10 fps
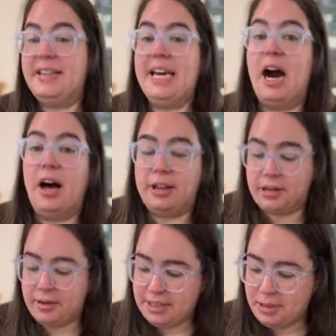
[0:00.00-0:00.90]
The
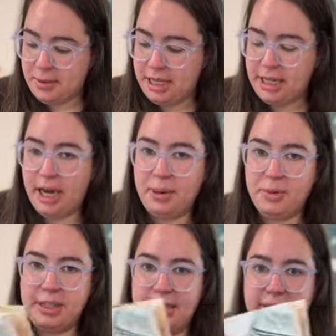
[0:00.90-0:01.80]
other recipe I'm
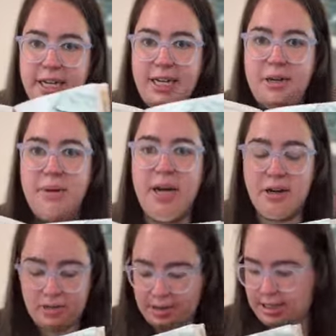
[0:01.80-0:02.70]
really excited
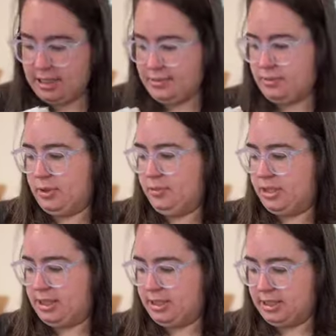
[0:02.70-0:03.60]
about,
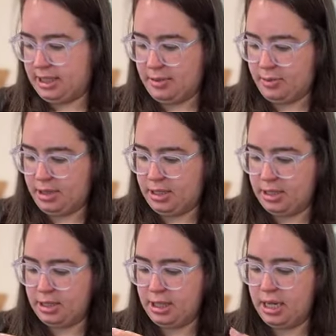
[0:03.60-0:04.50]
whoops, this is the same
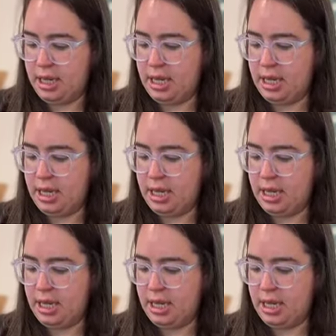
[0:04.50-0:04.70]
one.